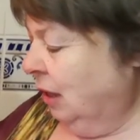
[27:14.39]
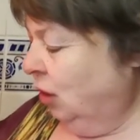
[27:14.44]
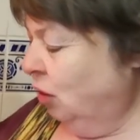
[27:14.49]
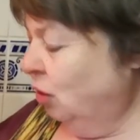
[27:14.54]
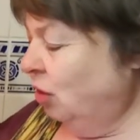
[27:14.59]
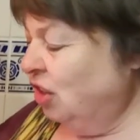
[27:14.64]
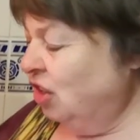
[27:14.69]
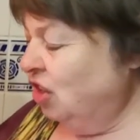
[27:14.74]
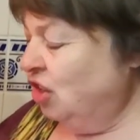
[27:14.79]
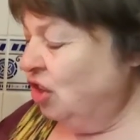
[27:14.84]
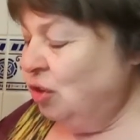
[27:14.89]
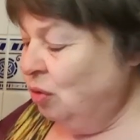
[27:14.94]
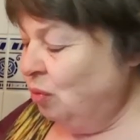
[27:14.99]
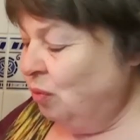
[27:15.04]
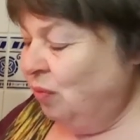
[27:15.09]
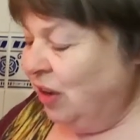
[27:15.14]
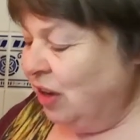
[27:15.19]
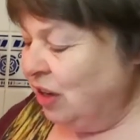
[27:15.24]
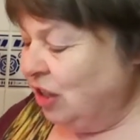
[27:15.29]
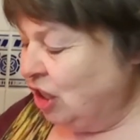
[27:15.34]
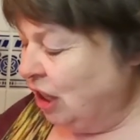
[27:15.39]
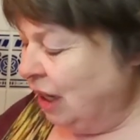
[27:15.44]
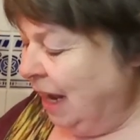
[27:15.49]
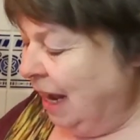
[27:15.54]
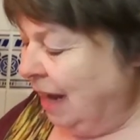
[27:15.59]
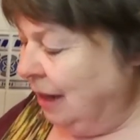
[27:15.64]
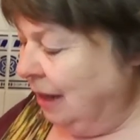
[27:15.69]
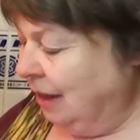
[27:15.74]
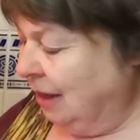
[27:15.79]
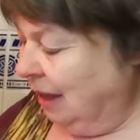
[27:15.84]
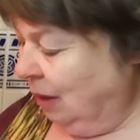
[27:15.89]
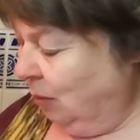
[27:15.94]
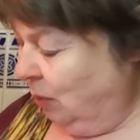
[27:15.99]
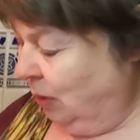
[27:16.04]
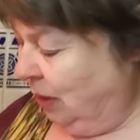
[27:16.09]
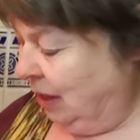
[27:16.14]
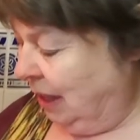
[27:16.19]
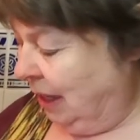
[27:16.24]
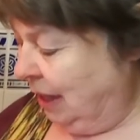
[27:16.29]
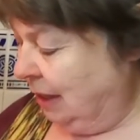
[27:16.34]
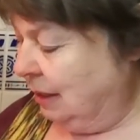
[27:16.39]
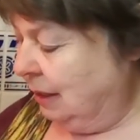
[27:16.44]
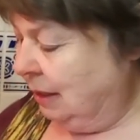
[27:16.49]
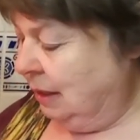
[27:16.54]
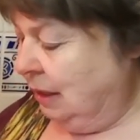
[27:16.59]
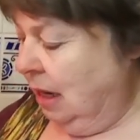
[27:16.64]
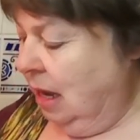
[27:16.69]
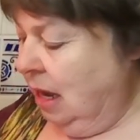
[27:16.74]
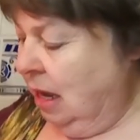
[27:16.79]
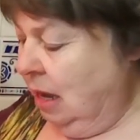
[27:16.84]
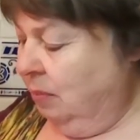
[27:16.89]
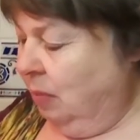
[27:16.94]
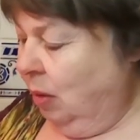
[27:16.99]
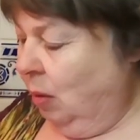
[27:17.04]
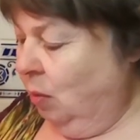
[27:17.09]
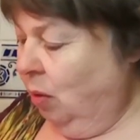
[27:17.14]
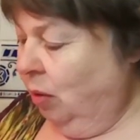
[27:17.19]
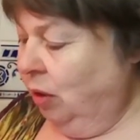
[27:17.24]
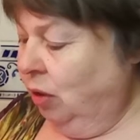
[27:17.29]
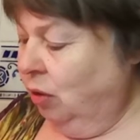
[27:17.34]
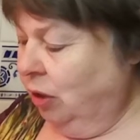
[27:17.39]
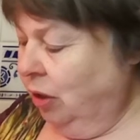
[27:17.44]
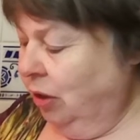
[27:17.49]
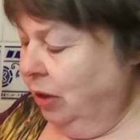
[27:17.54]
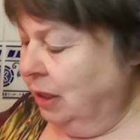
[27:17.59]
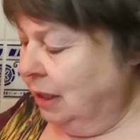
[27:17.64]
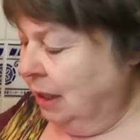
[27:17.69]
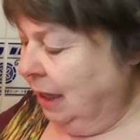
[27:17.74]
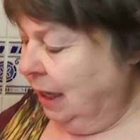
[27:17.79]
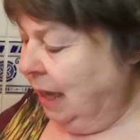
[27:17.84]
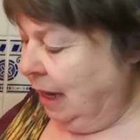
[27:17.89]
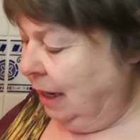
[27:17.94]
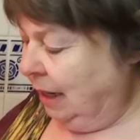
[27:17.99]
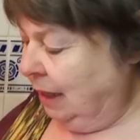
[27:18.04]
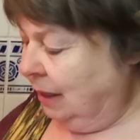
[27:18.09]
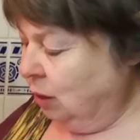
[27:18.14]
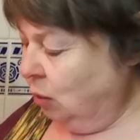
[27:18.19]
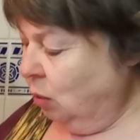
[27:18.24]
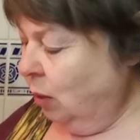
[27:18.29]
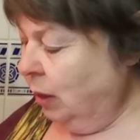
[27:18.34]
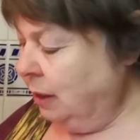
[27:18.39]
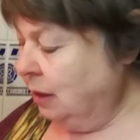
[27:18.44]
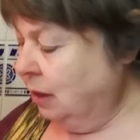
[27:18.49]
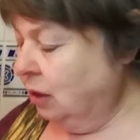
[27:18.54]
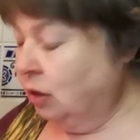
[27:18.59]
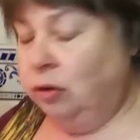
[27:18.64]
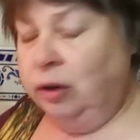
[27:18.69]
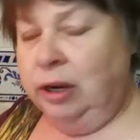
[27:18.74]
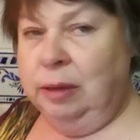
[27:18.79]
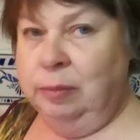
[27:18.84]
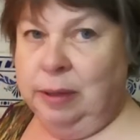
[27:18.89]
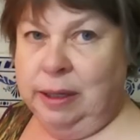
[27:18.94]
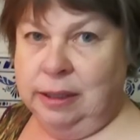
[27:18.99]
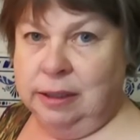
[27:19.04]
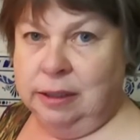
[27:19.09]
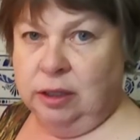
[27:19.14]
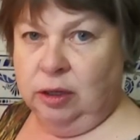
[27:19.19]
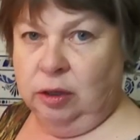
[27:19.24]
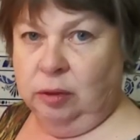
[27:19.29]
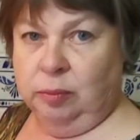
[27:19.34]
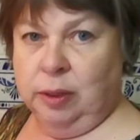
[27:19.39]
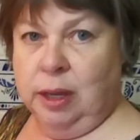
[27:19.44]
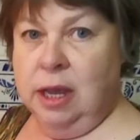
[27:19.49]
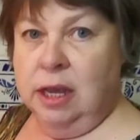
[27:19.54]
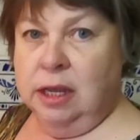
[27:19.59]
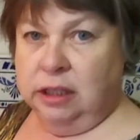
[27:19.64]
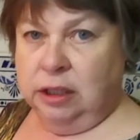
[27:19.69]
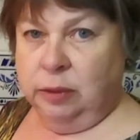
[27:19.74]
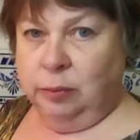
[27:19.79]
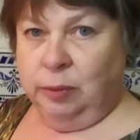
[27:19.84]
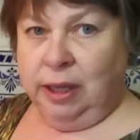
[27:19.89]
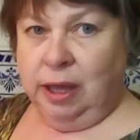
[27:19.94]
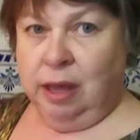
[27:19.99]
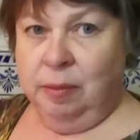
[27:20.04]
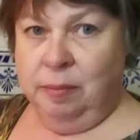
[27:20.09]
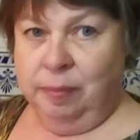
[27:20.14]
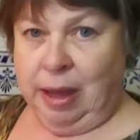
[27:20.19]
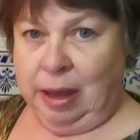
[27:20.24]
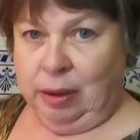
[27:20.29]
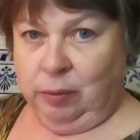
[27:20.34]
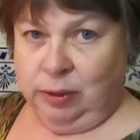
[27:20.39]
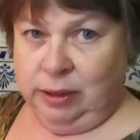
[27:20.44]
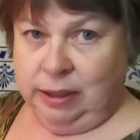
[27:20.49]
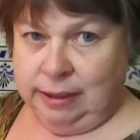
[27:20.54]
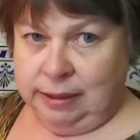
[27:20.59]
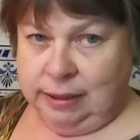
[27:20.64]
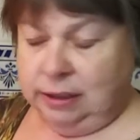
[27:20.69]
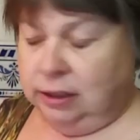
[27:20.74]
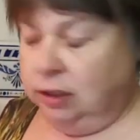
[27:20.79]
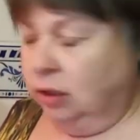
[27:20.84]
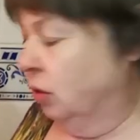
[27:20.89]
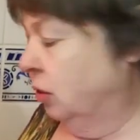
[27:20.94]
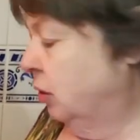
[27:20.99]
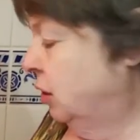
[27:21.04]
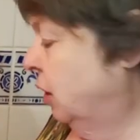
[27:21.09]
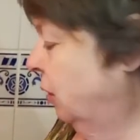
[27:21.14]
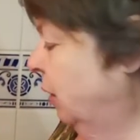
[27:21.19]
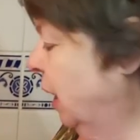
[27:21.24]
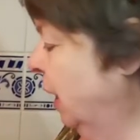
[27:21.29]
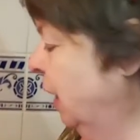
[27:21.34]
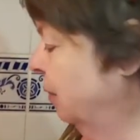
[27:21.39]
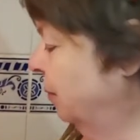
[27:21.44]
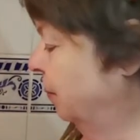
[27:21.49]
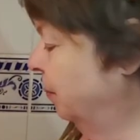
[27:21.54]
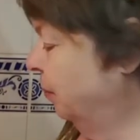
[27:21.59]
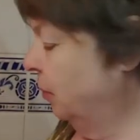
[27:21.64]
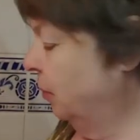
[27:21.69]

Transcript: You can do virtually anything with this, but what you're going to get is quite a creamy soup. So we'll come back when this is cooked, okay?